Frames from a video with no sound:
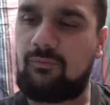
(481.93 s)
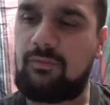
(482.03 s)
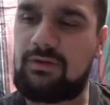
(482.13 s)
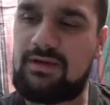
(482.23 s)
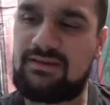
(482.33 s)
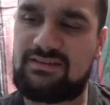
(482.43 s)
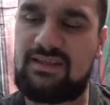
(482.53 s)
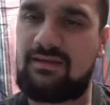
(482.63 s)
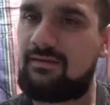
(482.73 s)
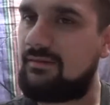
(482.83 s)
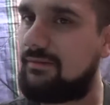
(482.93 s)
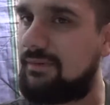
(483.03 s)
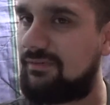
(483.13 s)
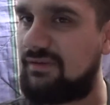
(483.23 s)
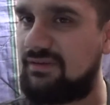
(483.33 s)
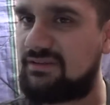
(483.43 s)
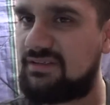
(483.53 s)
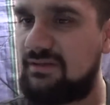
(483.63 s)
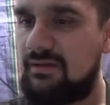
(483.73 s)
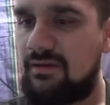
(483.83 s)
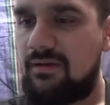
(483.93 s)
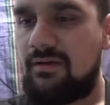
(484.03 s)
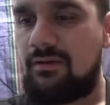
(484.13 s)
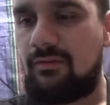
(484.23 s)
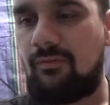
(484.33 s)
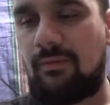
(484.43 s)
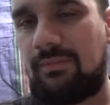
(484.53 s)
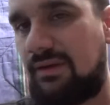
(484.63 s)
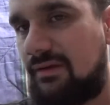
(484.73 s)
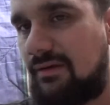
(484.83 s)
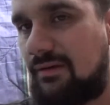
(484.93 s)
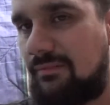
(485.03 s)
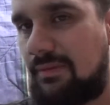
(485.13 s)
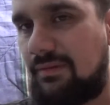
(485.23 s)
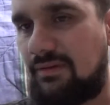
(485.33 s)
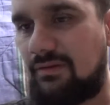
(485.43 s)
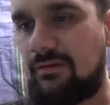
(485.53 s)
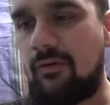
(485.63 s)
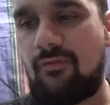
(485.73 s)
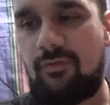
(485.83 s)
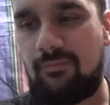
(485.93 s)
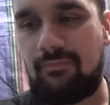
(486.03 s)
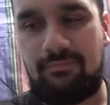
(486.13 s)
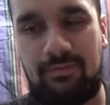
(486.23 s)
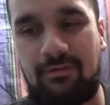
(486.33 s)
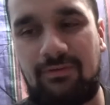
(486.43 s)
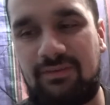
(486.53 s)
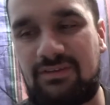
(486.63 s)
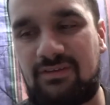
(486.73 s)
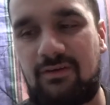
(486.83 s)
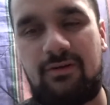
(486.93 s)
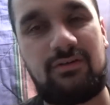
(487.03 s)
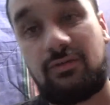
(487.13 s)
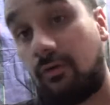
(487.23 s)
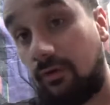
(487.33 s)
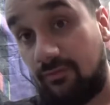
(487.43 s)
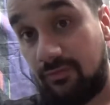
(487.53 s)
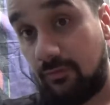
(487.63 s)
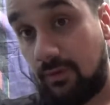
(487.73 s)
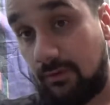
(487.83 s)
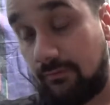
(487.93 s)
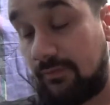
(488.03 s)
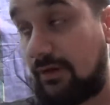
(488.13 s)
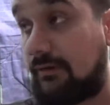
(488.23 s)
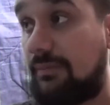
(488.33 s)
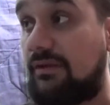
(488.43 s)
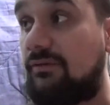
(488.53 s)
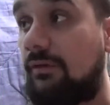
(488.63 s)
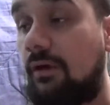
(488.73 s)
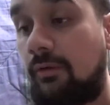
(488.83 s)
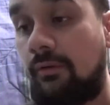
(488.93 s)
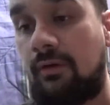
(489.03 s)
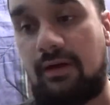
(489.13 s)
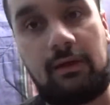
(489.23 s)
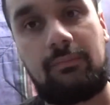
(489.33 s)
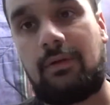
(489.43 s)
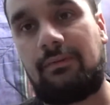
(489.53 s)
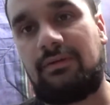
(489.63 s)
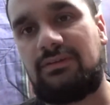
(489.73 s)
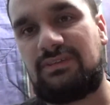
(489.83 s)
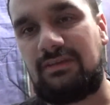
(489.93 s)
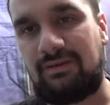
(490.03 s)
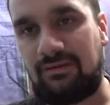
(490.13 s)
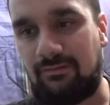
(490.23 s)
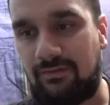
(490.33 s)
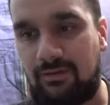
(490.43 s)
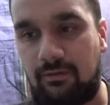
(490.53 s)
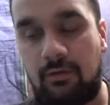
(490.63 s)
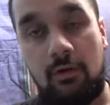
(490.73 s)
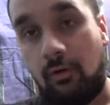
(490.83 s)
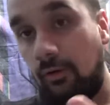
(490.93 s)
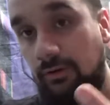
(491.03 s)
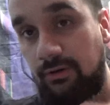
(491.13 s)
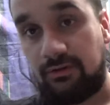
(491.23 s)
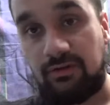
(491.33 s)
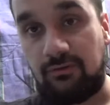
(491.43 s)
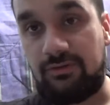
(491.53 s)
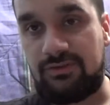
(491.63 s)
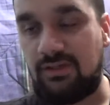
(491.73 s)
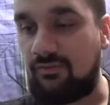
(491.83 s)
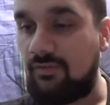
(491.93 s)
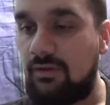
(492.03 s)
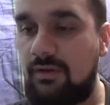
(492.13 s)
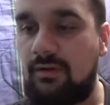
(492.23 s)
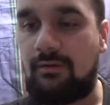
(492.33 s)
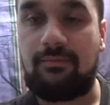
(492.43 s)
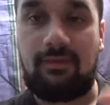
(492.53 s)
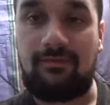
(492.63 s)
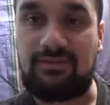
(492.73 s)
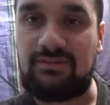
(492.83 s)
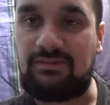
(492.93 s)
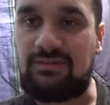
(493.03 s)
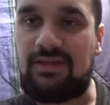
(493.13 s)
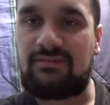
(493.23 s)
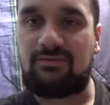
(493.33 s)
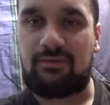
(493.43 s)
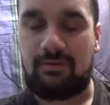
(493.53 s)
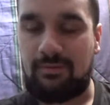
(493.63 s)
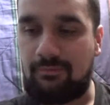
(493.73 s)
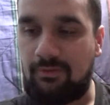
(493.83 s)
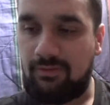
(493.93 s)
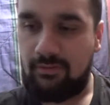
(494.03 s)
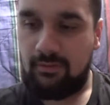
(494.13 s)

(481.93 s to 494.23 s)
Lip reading: What do you guys think about these? You want me to maybe go over a build of these cards, or if you want to recommend your own, I could probably see what I can do there. Or, you know, you could do it yourself. I would love to see what you guys would come up with.